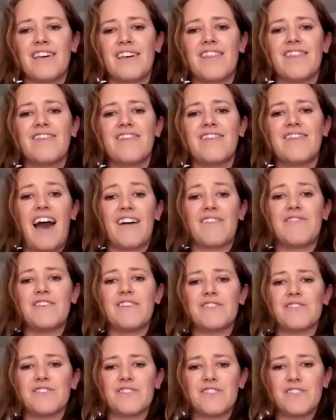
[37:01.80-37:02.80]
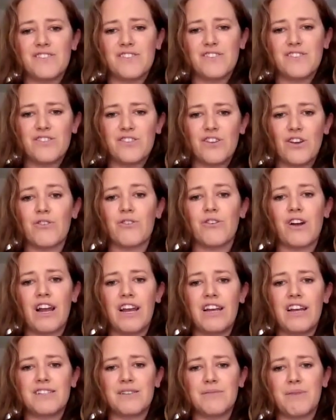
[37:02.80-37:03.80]
Like that feels so
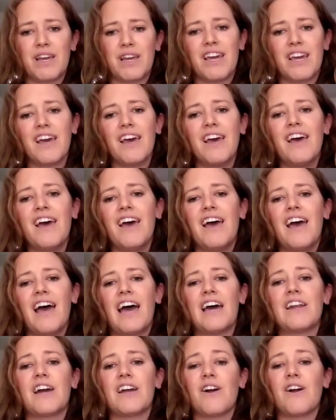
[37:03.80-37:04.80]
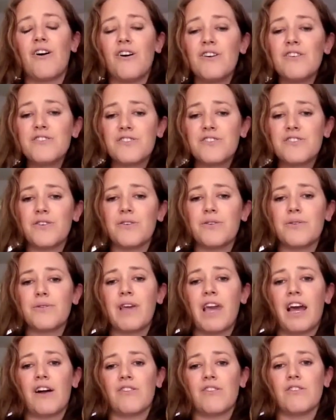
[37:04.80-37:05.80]
great to me. And I also
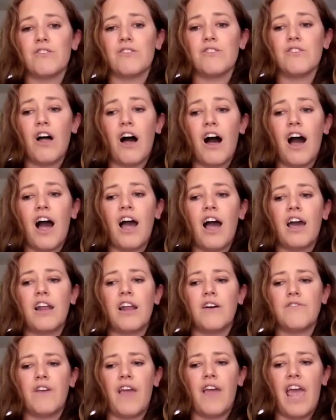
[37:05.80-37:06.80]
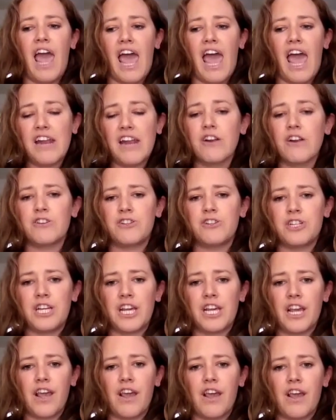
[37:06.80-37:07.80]
get a lot of
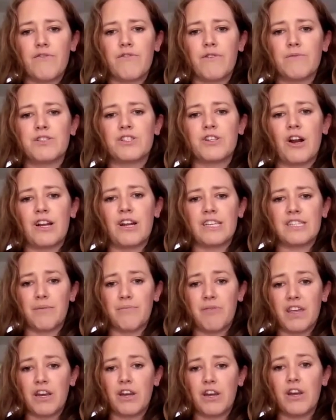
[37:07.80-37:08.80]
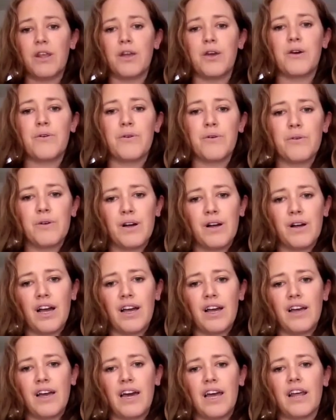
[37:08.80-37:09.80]
energy from starting something new.
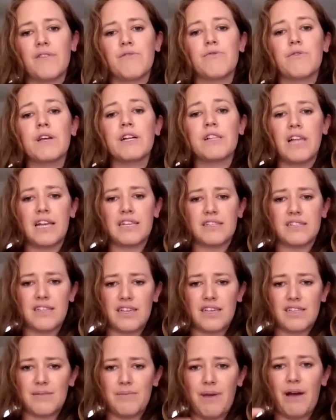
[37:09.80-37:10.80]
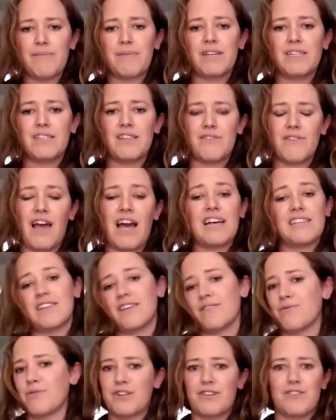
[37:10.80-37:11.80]
And I've realized this about myself as
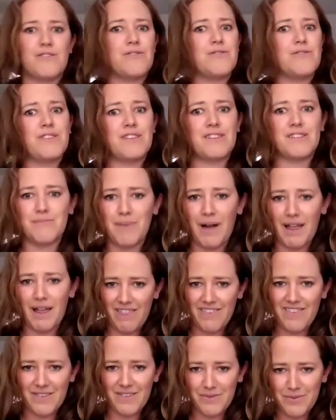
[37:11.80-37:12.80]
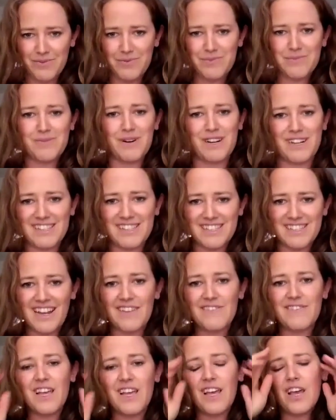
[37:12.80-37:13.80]
I worked through these months of work and
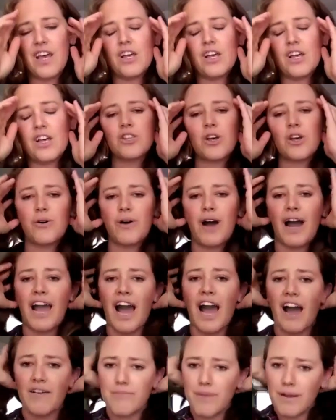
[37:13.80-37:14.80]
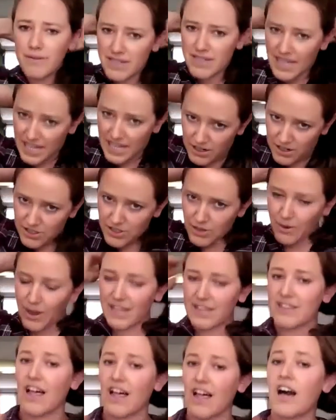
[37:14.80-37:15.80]
stuff. So I have my retainers who I
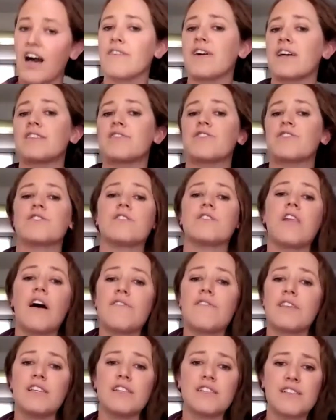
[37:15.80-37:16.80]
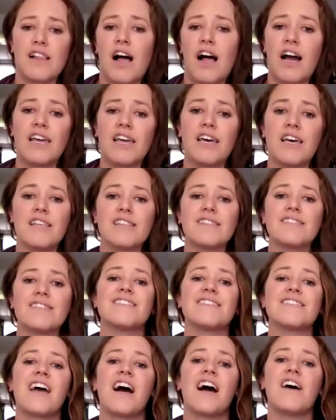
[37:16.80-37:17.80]
love. I just love these clients
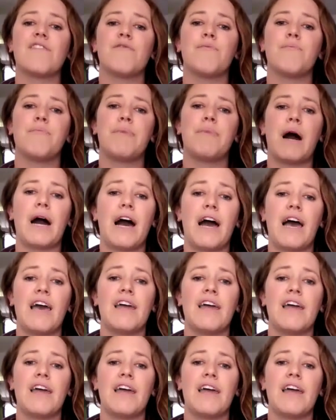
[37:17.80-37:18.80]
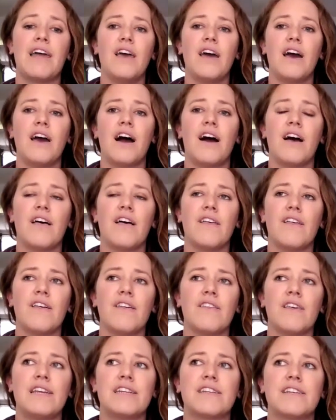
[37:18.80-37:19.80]
and stuff, but
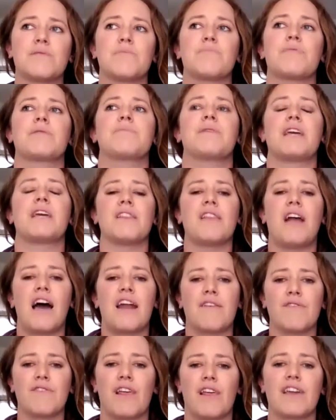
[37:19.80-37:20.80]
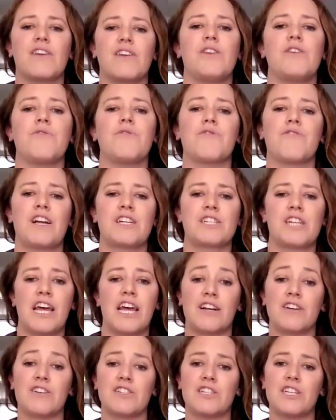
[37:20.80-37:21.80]
it doesn't bring me a lot of like new, fresh
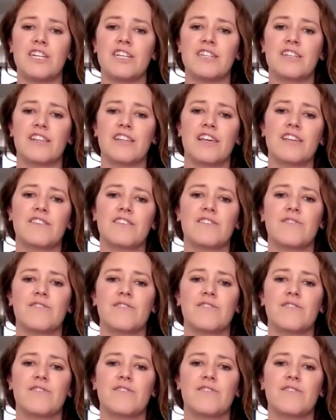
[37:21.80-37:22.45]
energy to like